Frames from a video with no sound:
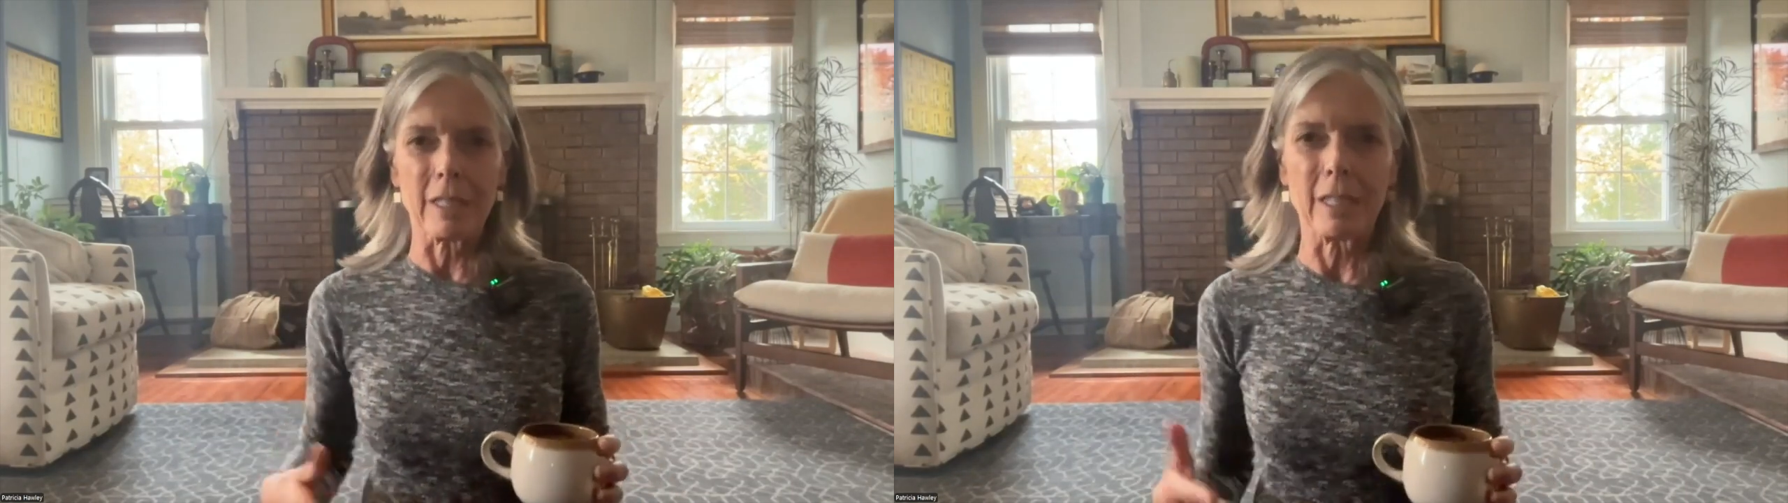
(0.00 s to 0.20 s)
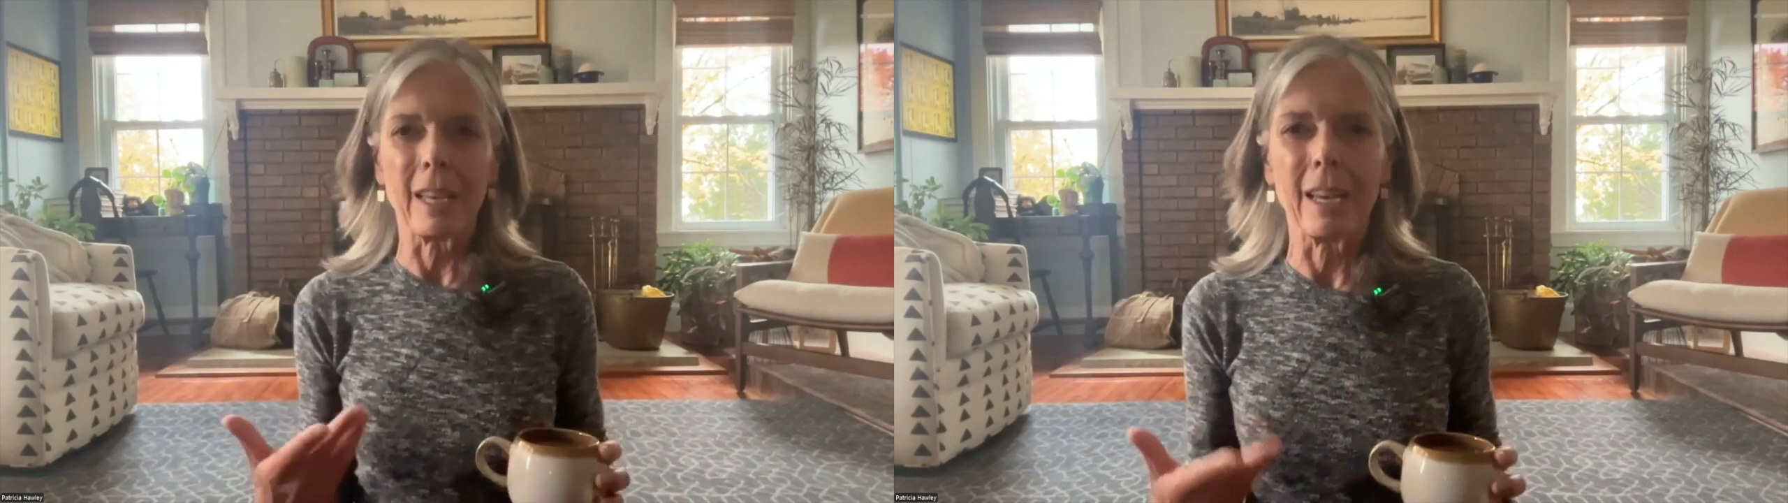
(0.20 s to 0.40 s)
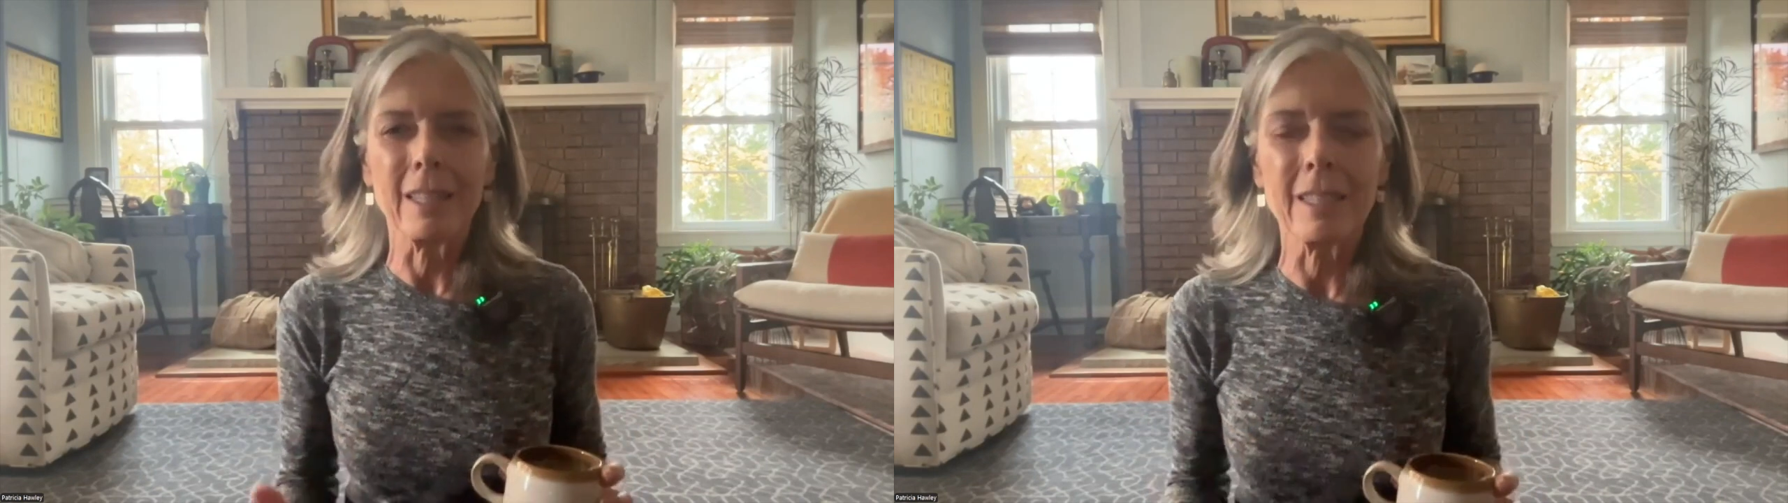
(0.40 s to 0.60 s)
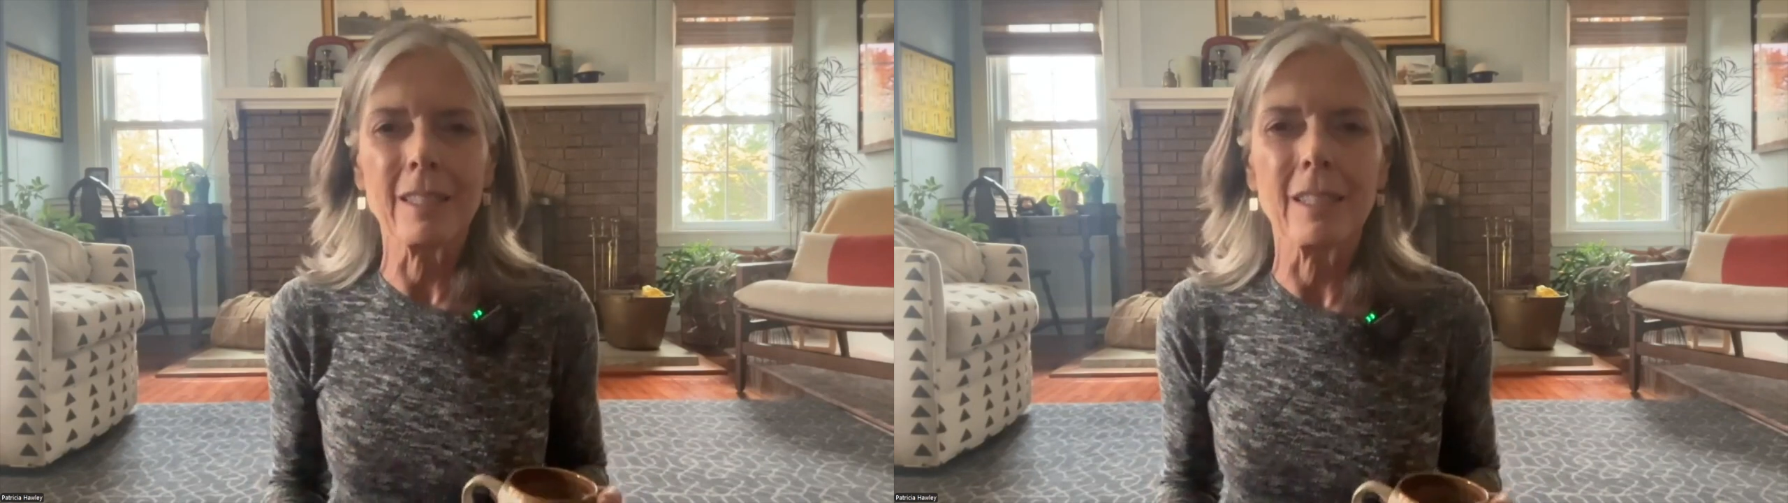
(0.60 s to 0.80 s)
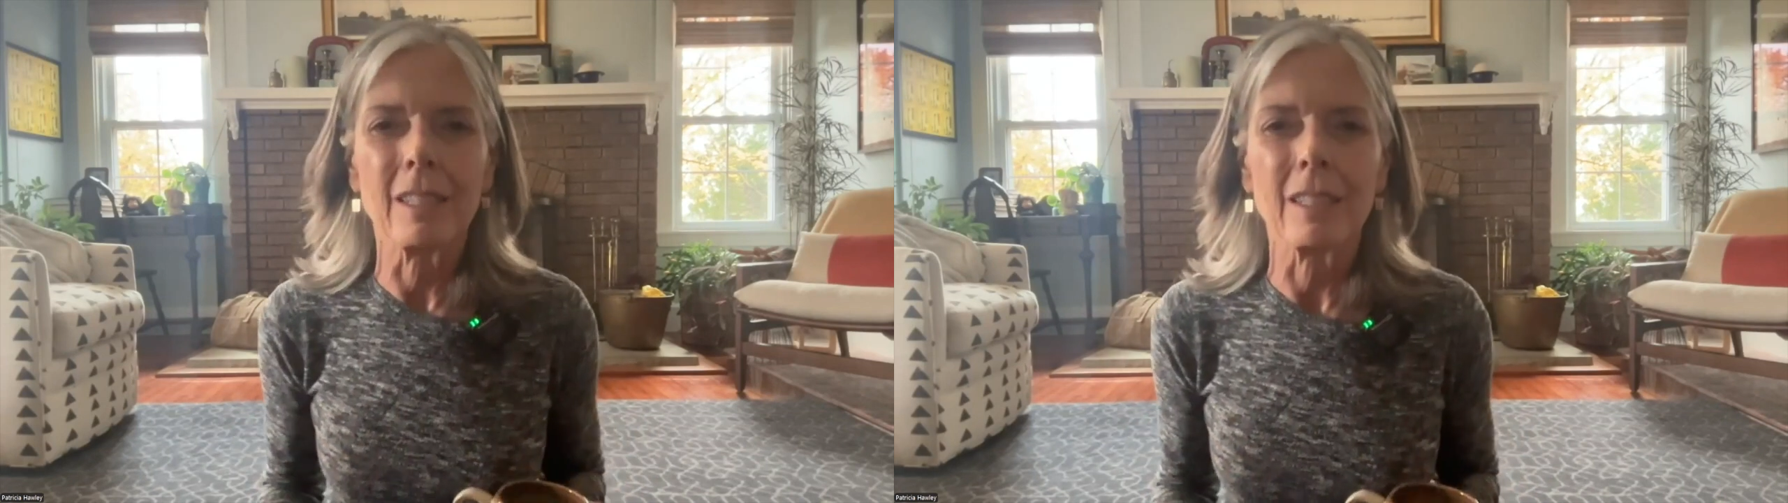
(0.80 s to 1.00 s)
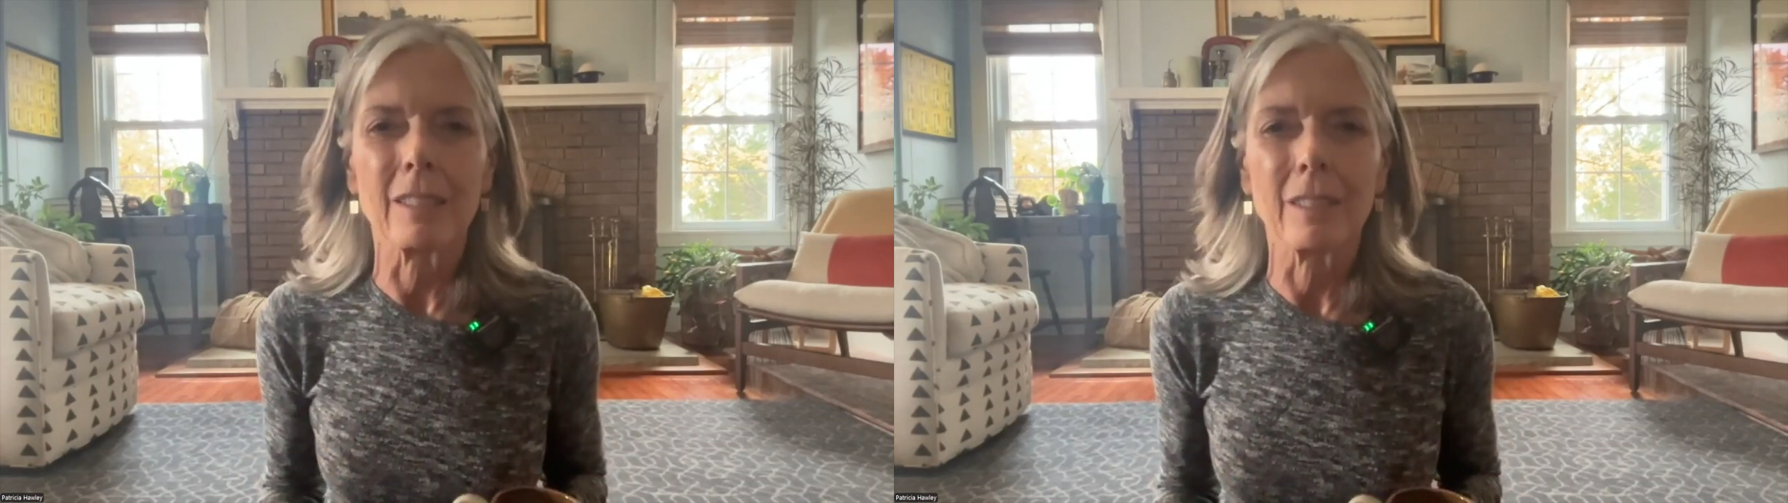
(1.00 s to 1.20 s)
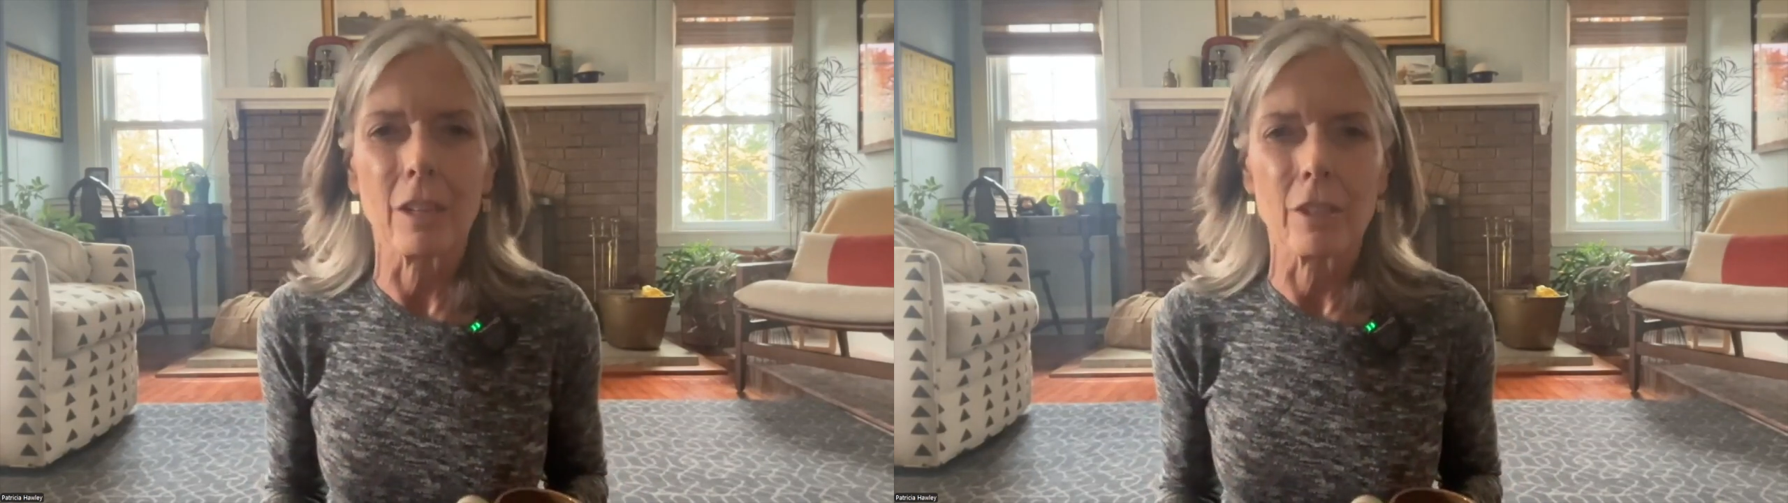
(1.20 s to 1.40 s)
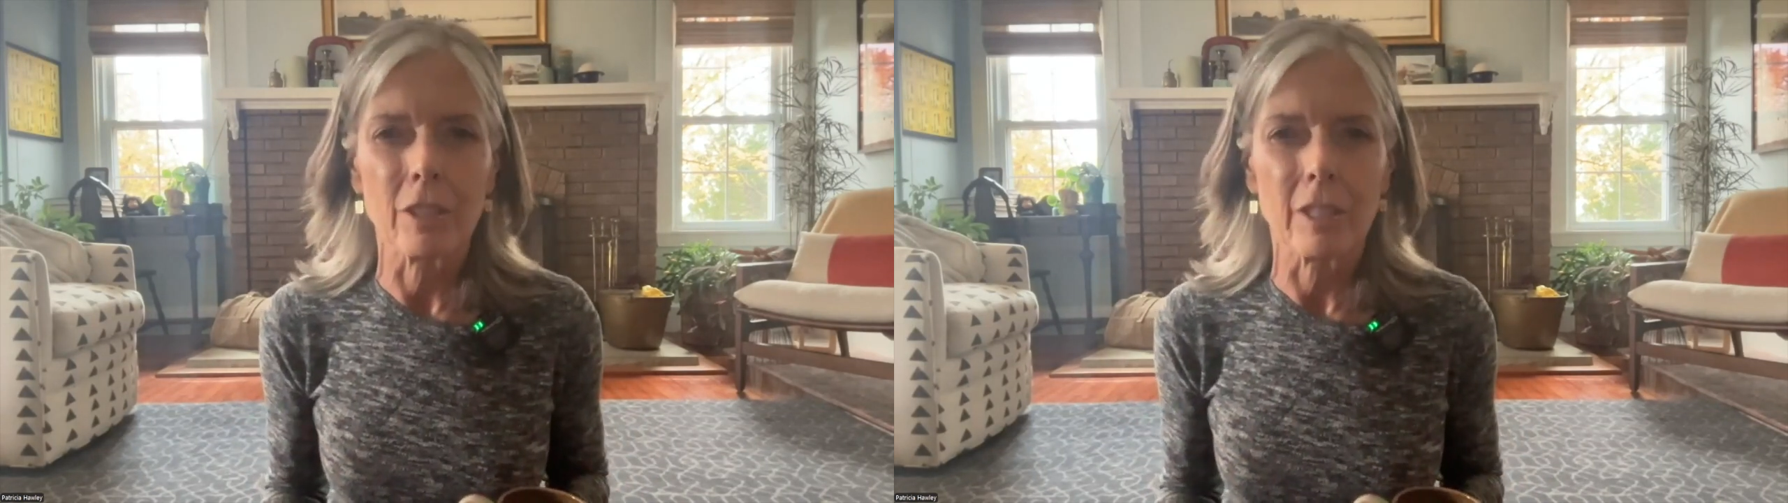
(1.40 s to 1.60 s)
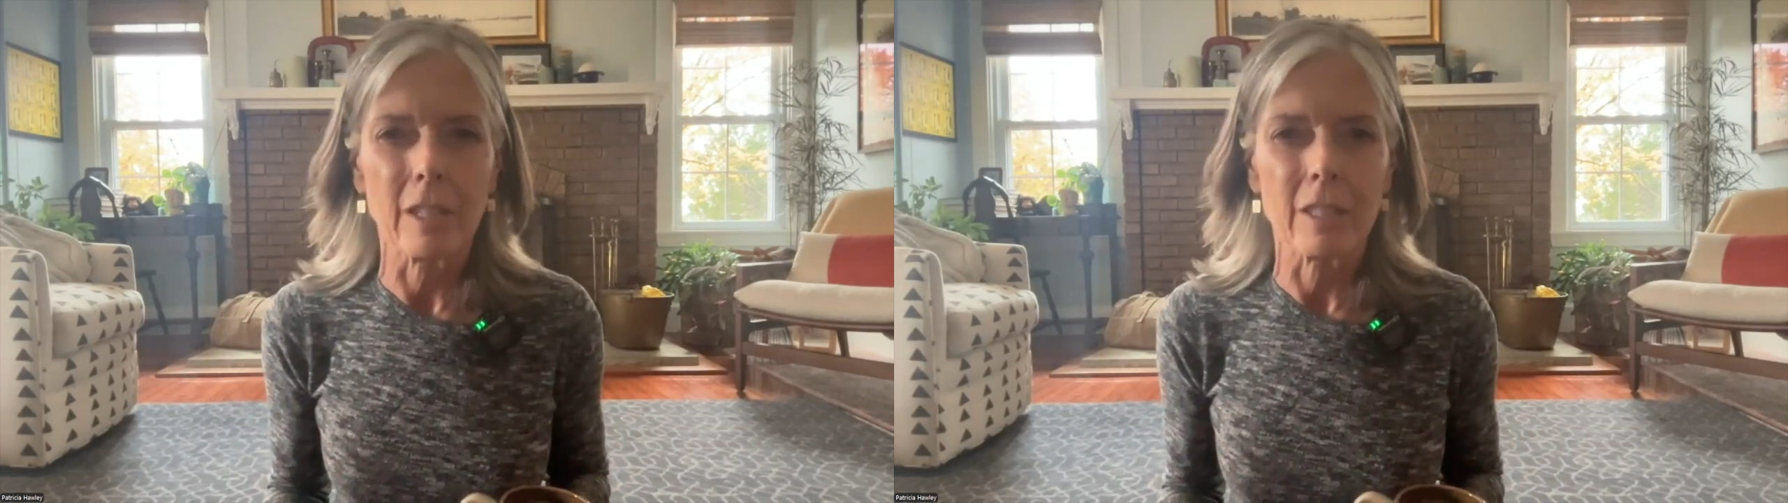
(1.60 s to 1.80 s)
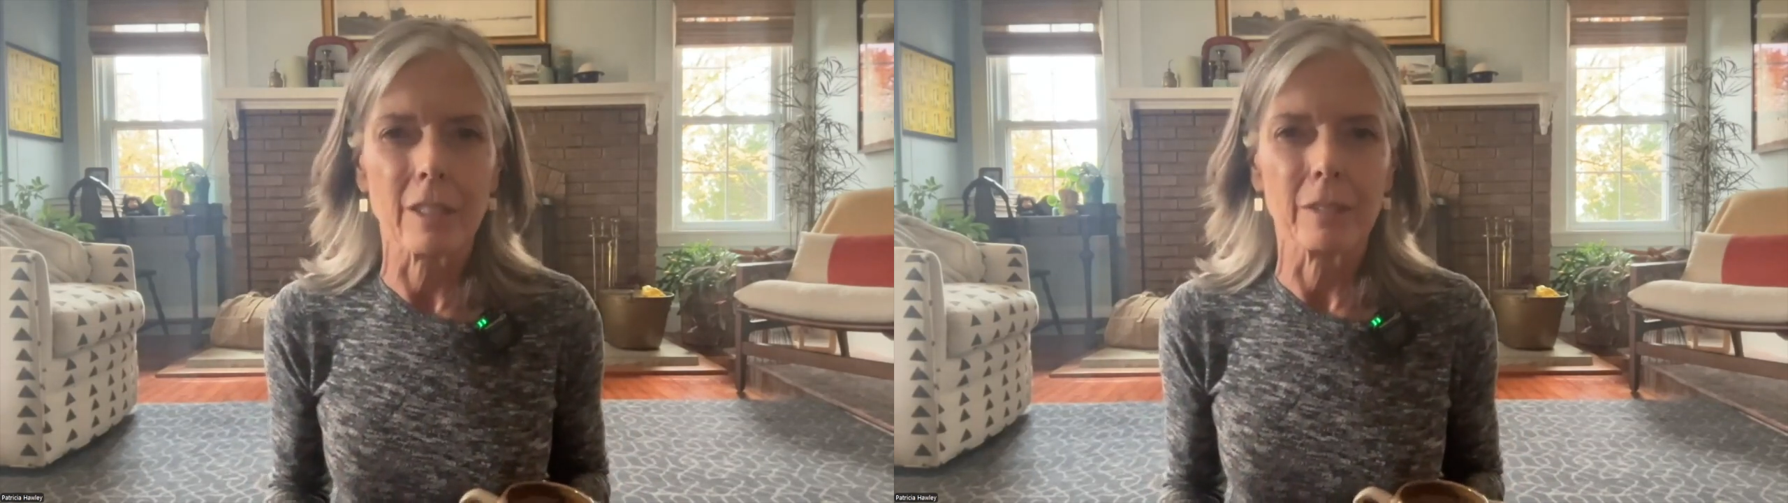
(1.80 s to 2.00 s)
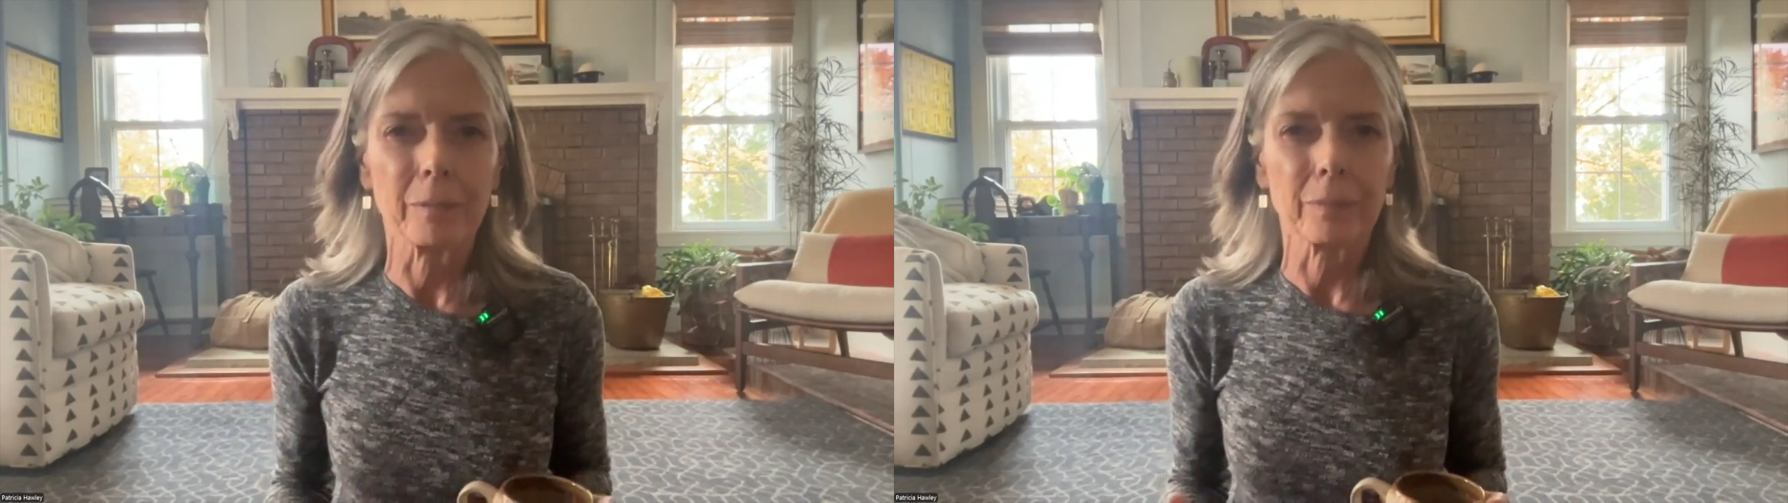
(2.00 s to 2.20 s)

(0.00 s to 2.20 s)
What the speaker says: and it ends in the large intestine.